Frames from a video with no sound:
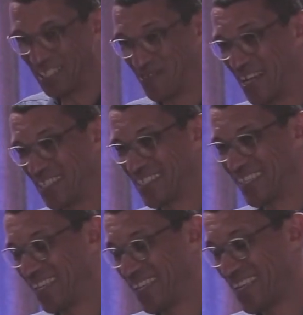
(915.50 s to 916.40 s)
to us.
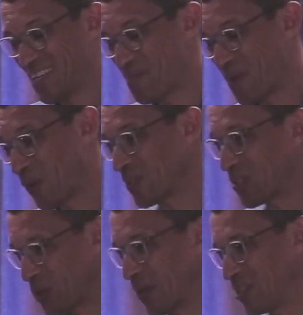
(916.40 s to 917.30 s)
because he's
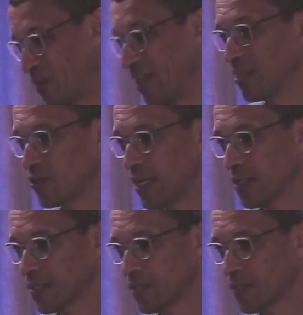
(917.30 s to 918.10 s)
always speaking to us.